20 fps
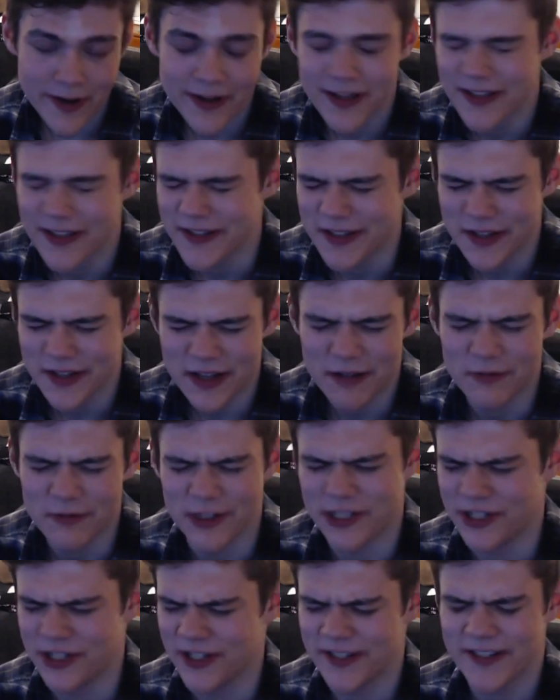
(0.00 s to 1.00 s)
because it was
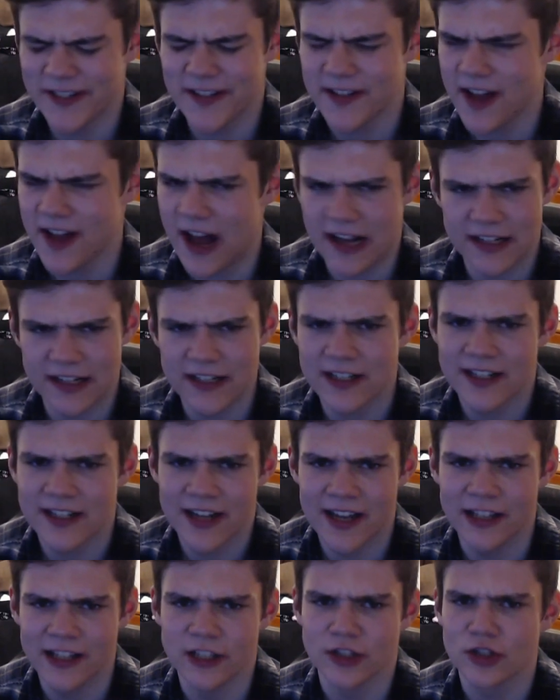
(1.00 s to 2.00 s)
just such
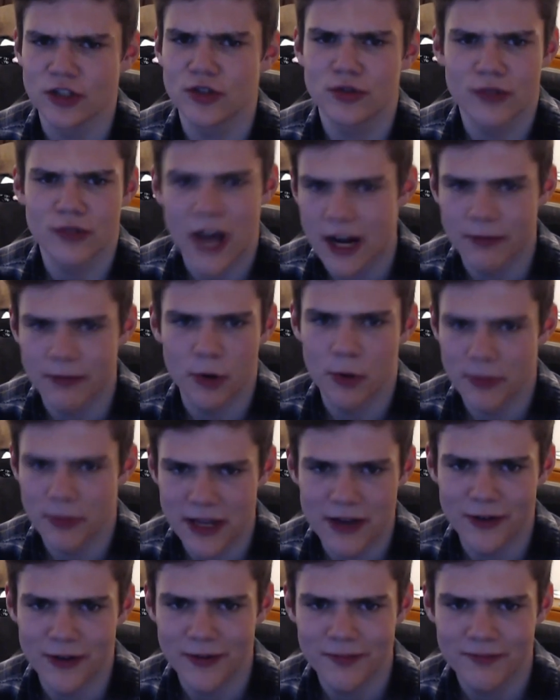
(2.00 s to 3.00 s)
an incredible
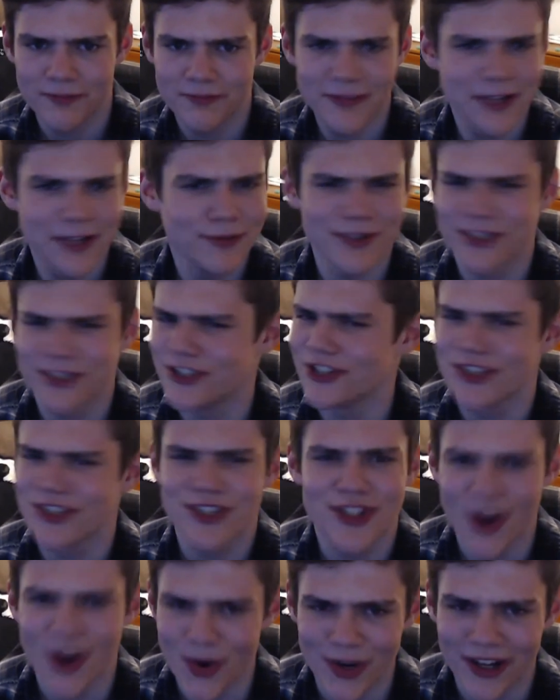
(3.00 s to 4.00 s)
meal. It was just
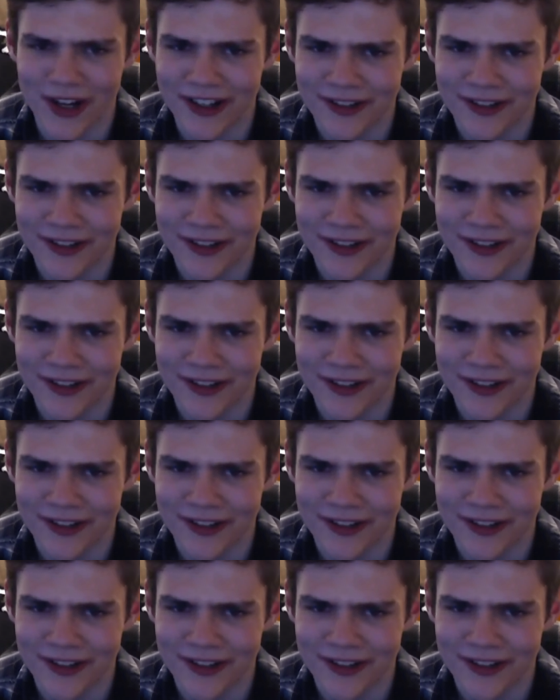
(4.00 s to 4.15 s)
so good.